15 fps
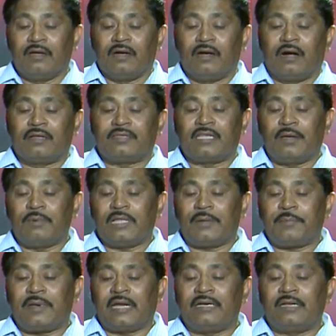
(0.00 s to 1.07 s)
A table of
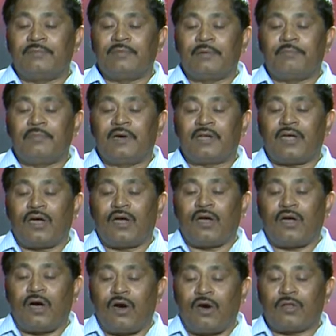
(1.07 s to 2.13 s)
random number
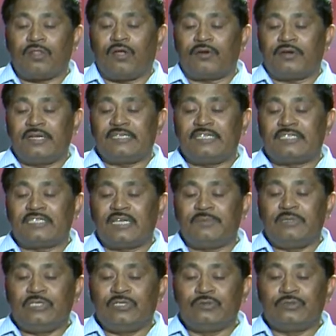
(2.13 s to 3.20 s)
or lottery system
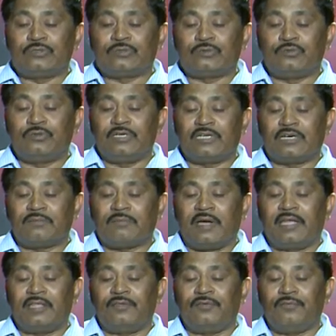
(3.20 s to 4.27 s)
is used to
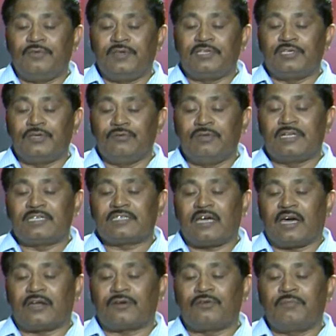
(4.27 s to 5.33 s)
determine which units
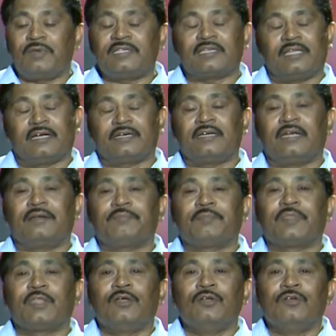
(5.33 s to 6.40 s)
are to be selected.
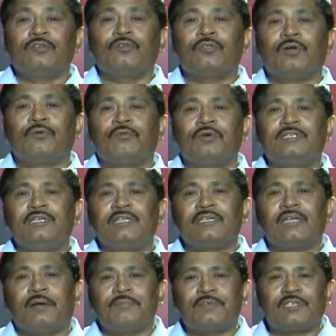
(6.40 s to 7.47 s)
So, the question
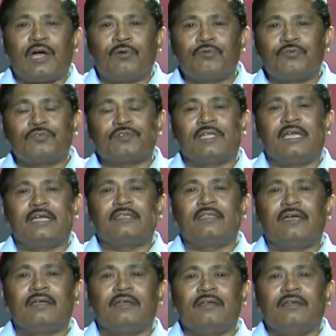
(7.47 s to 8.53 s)
comes how to select
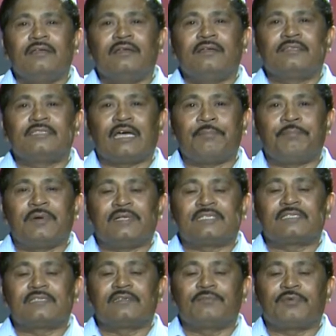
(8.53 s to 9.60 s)
the
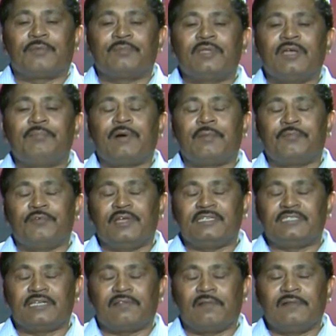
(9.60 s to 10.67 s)
samples from the
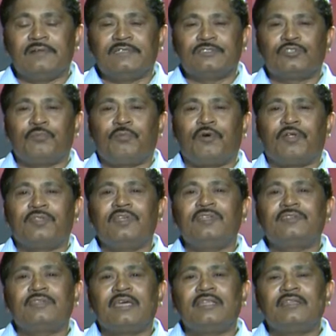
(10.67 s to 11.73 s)
population. So, for
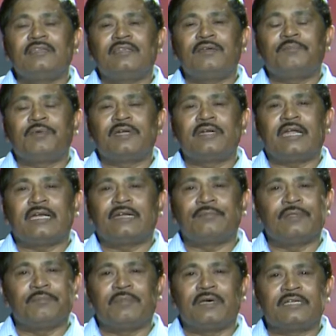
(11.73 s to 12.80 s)
this there is a different random
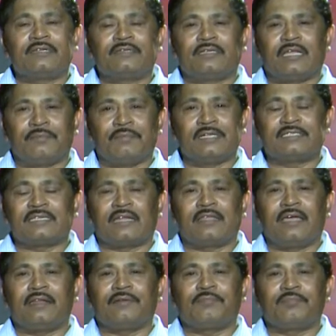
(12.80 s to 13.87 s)
number tables are there.